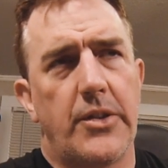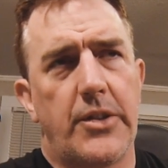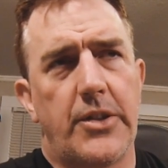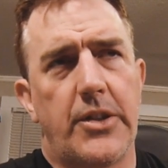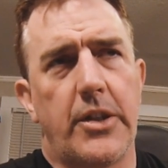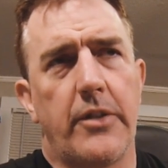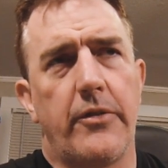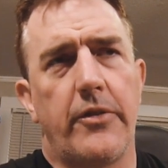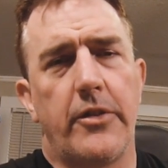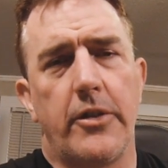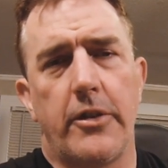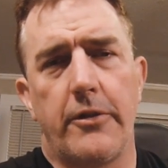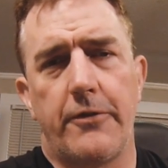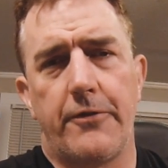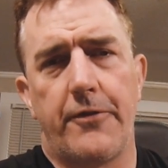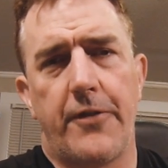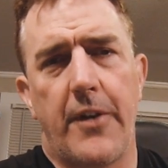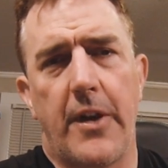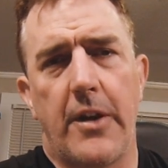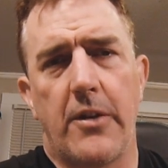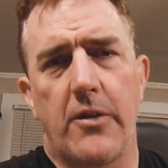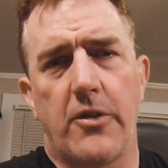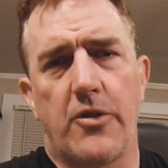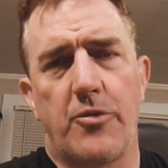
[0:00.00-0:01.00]
civil
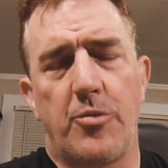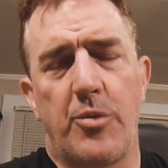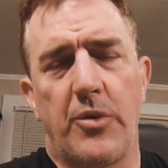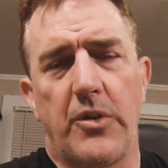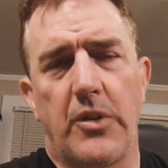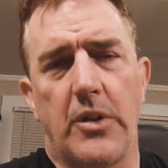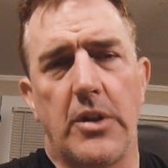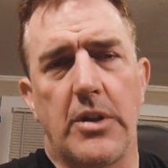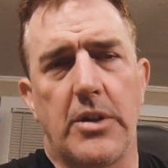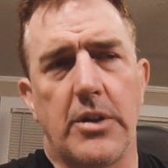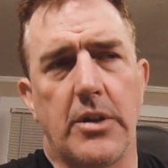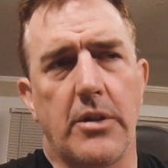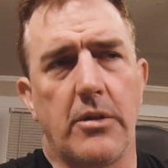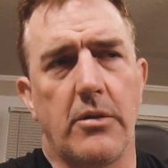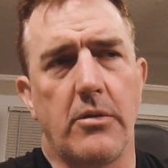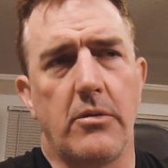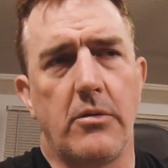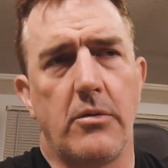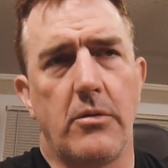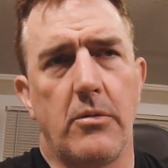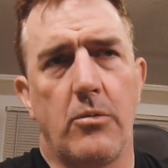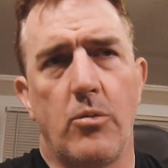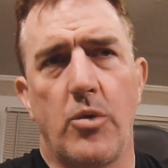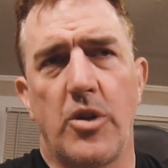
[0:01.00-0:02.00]
affairs
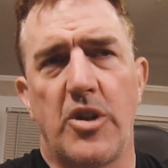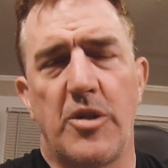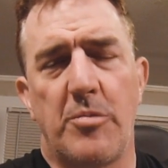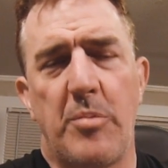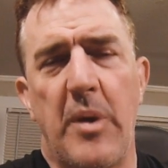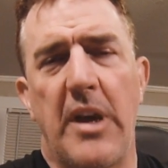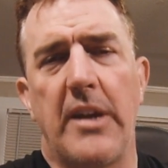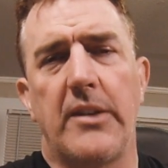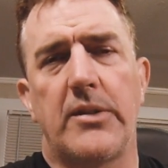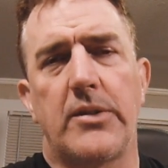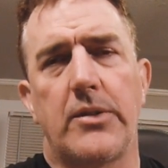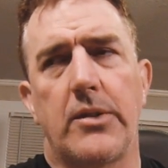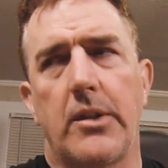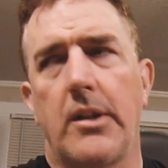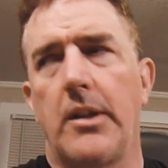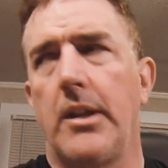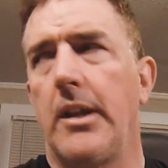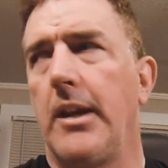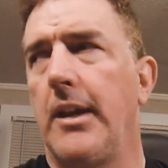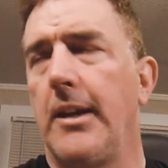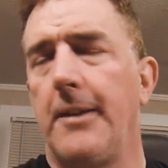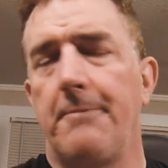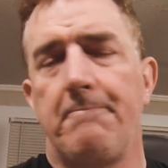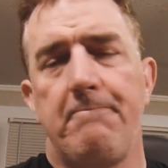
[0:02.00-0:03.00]
position, which
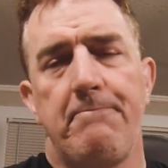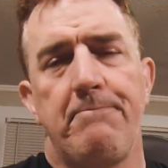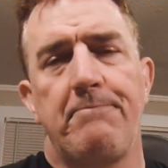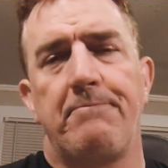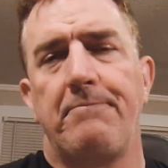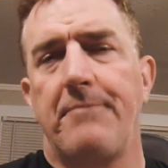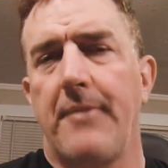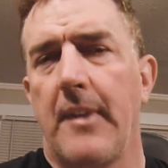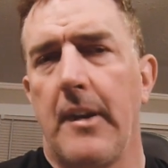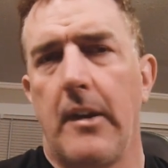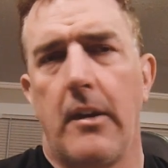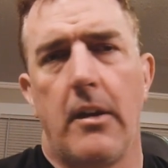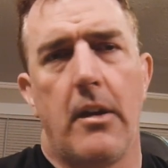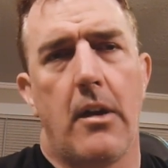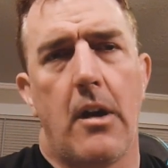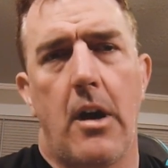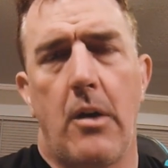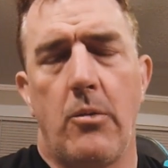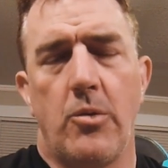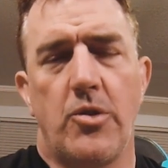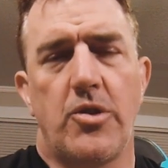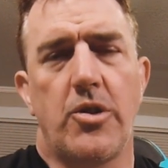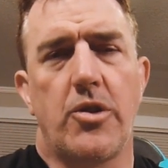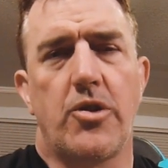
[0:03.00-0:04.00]
basically
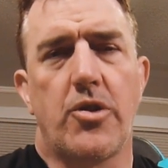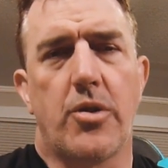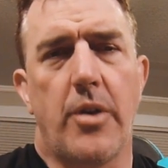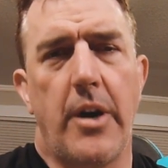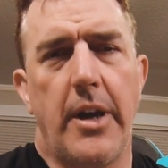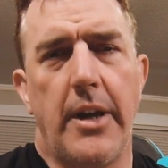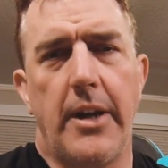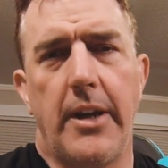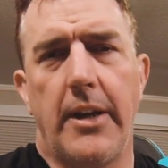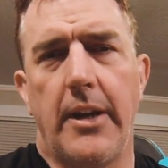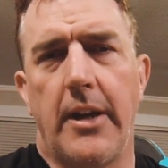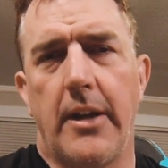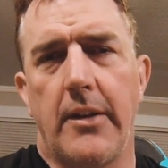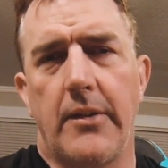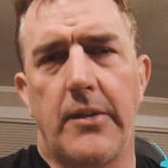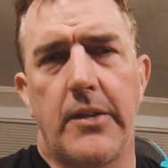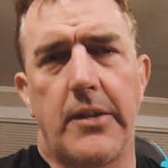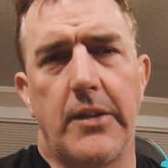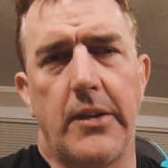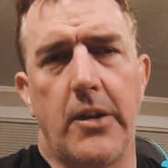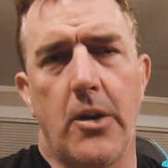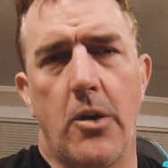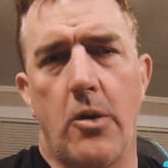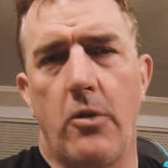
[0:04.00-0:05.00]
I was a training
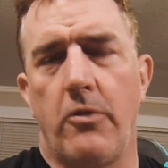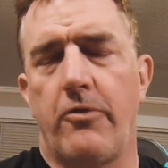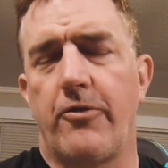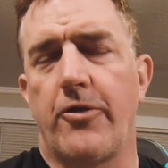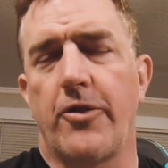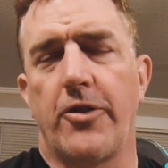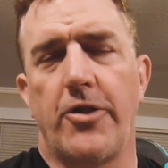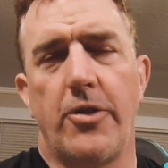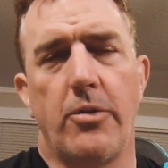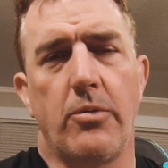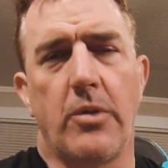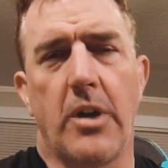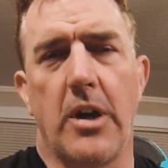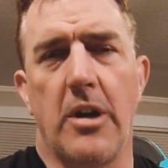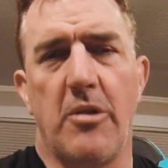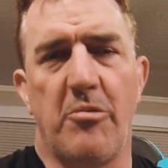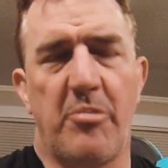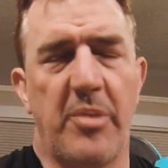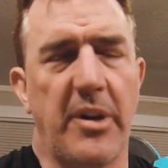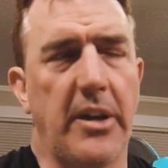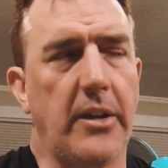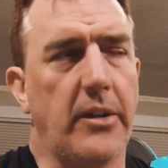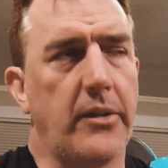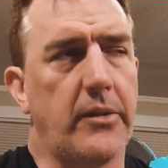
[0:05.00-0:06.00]
NCO for 2
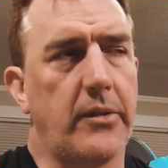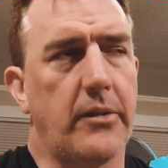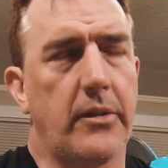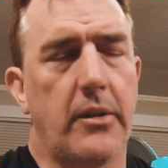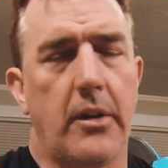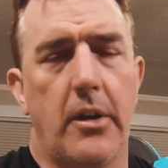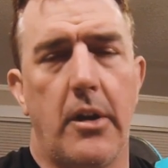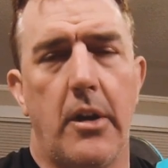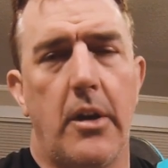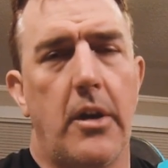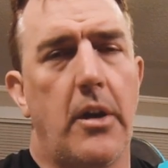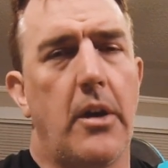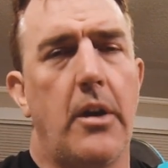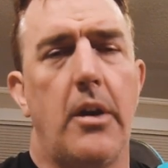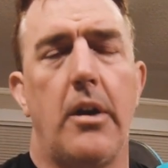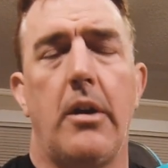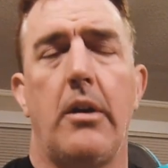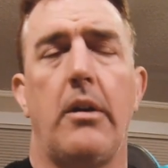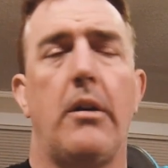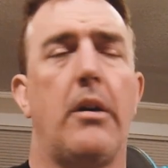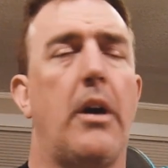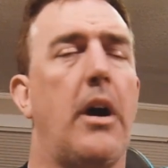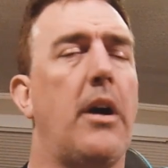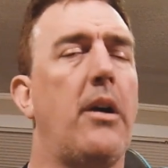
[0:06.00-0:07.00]
companies.
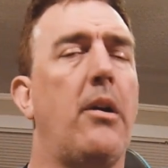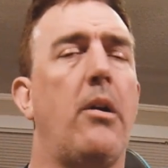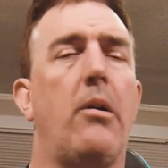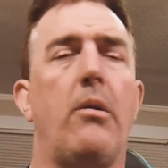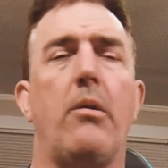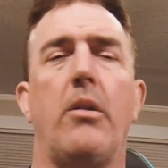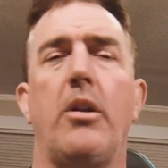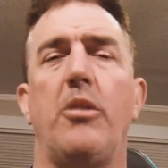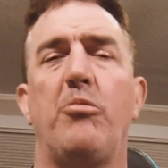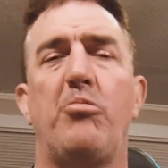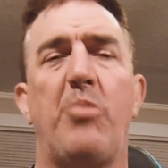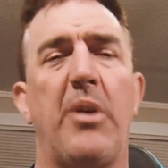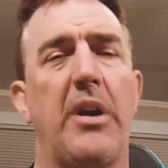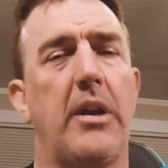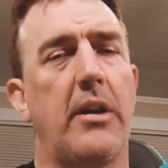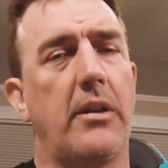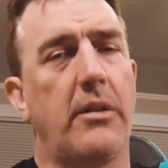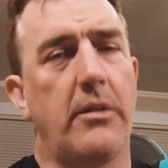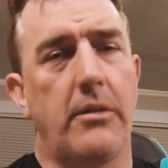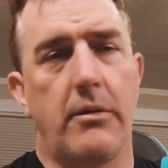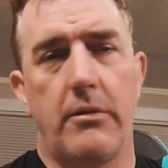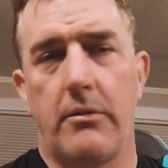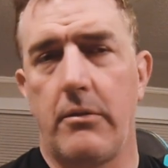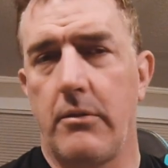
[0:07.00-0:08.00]
I'd already
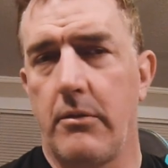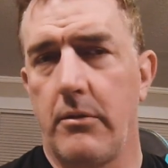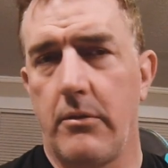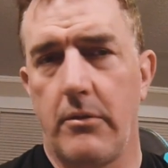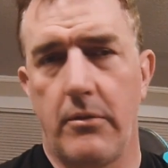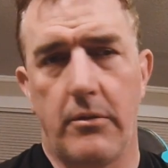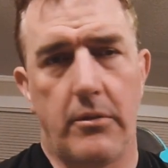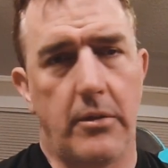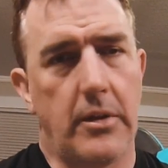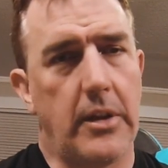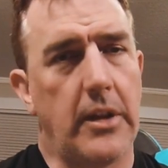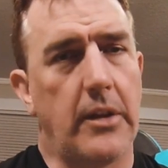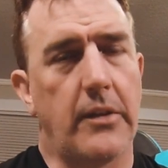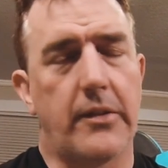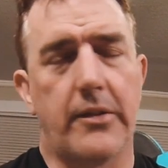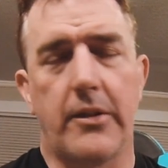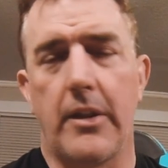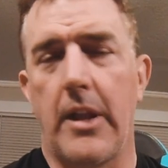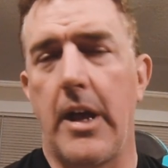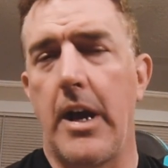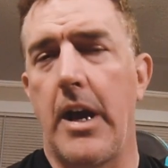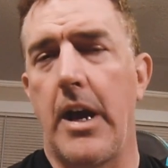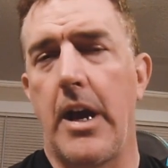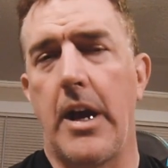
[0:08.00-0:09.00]
been the
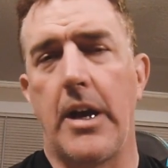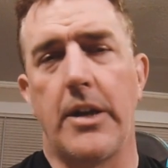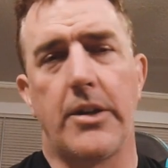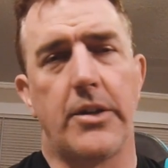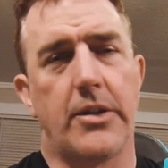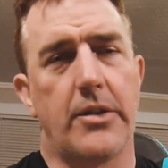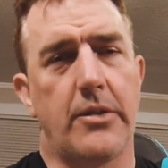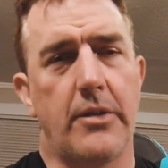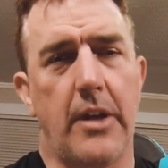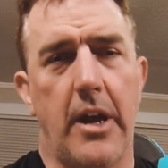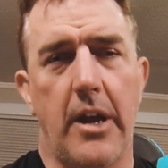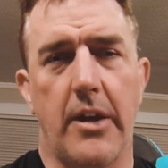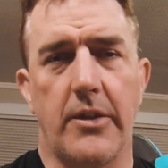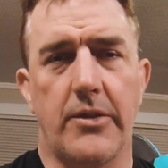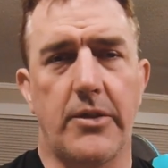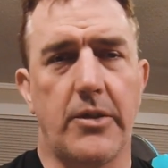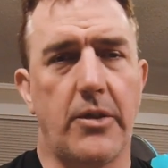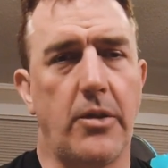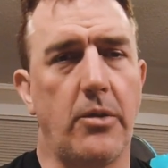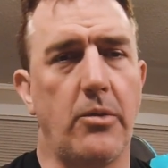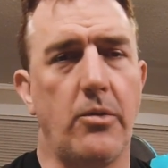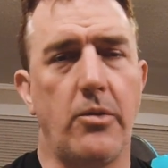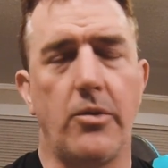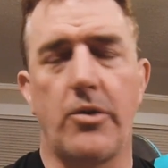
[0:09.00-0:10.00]

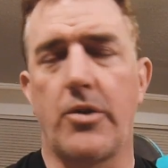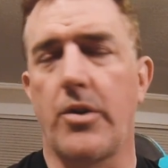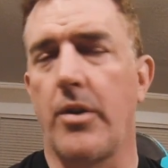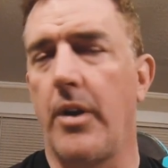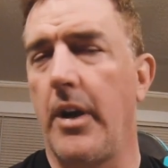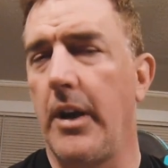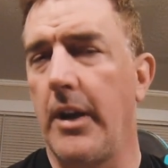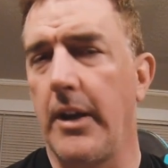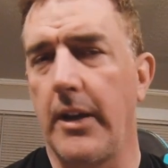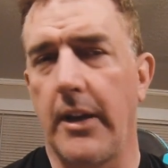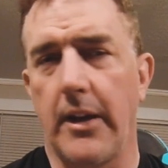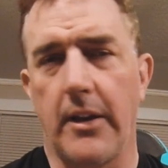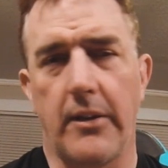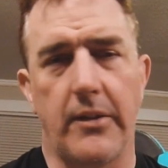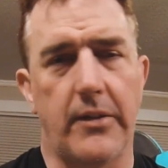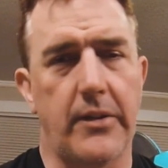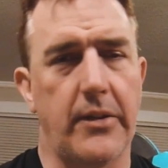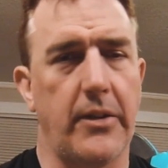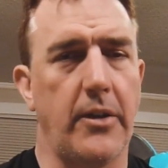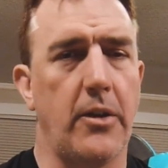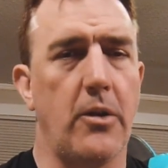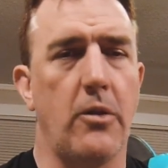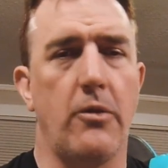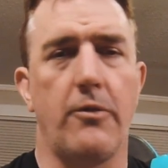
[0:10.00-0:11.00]
/S2 training
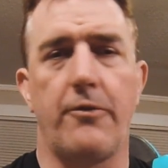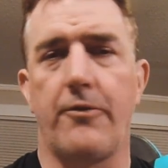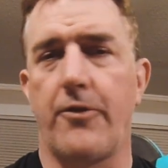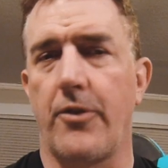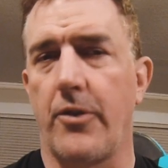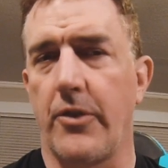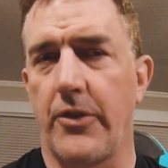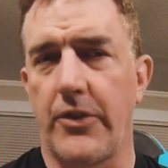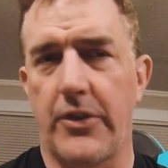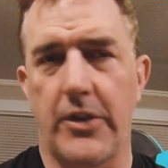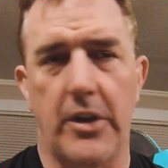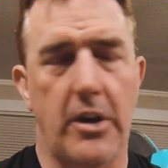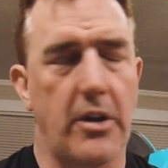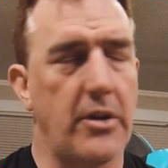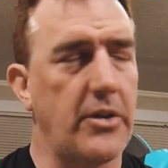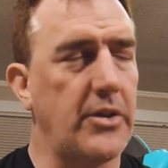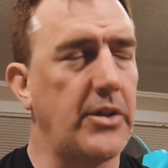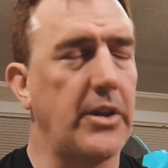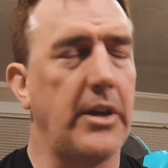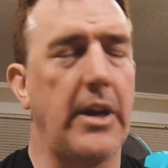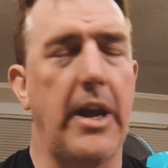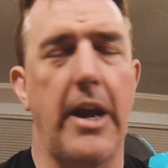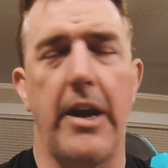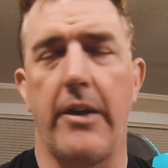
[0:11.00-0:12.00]
NCO, first
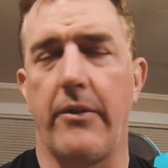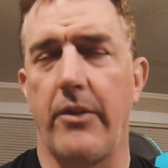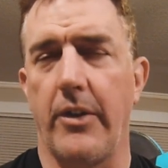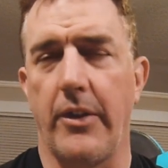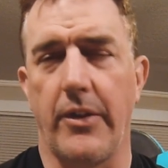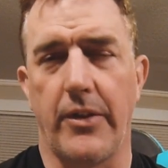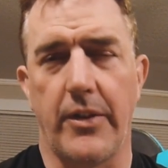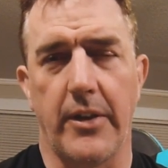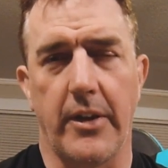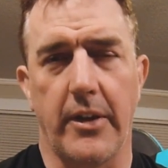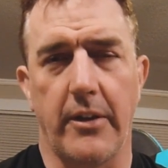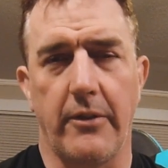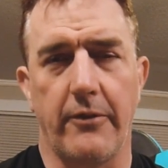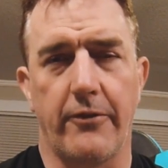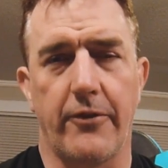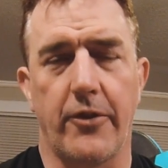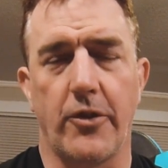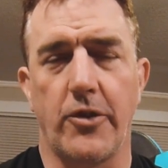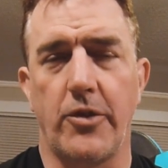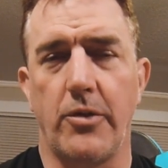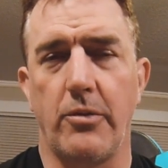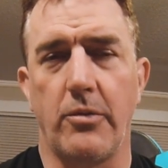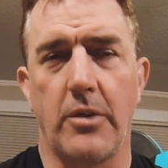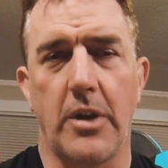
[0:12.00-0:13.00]
sergeant, everything
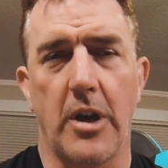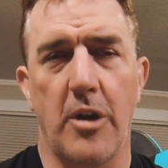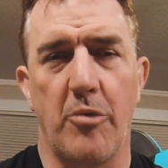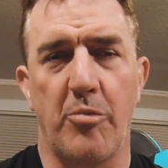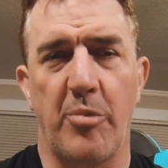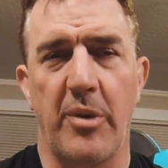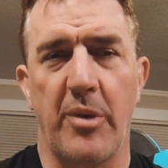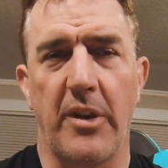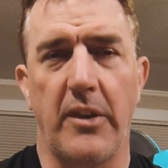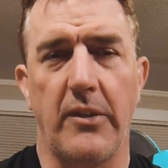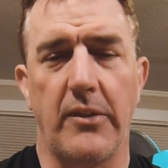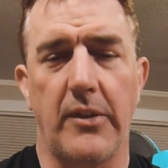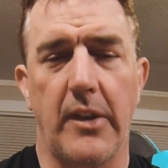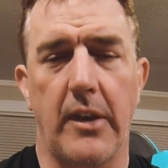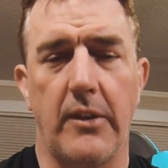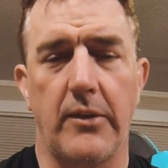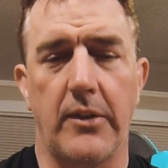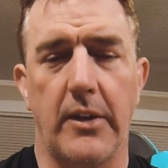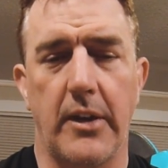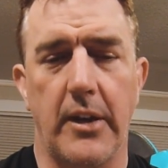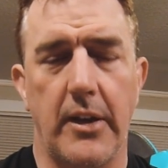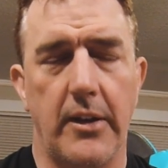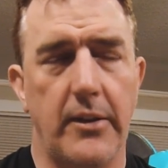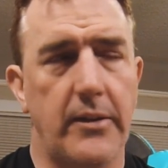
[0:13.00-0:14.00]
for 2 companies
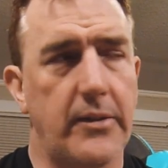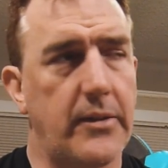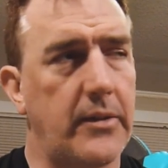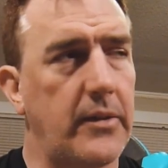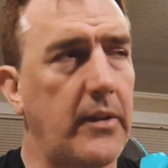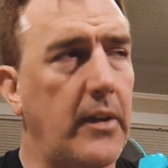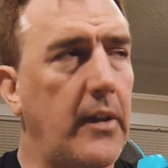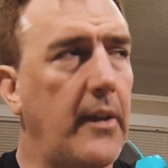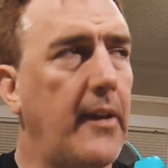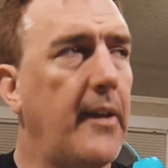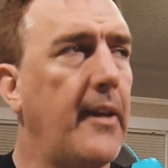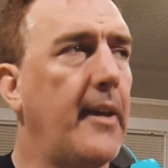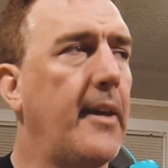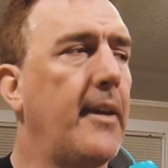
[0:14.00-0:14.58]
as it is.